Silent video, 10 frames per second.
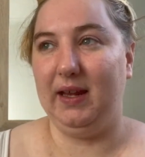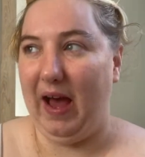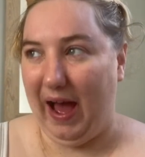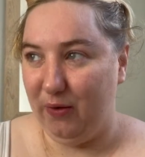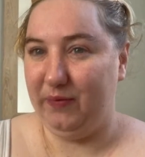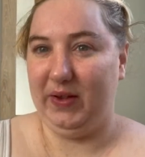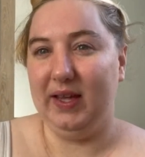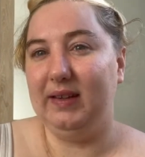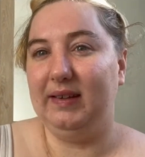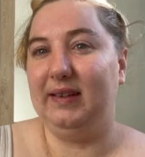
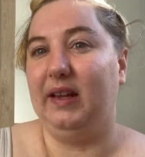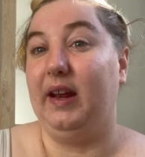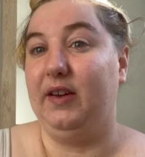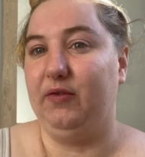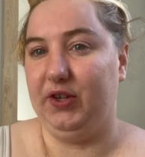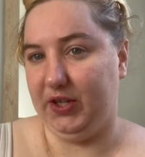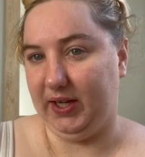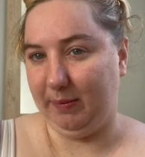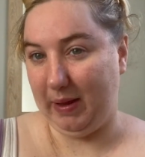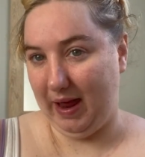outfits than I had originally
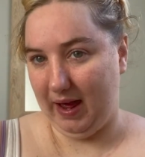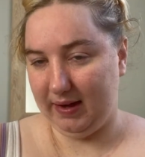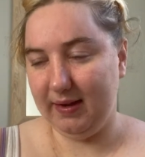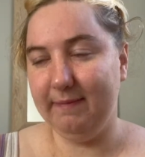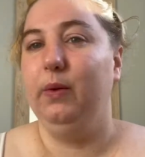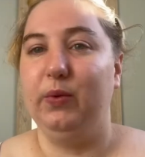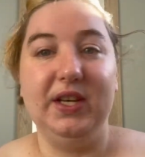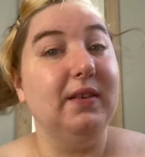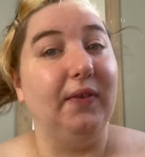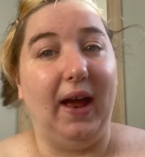planned, which
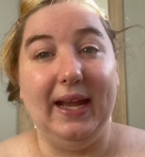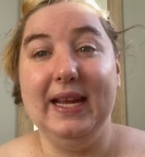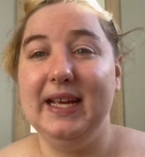is fine.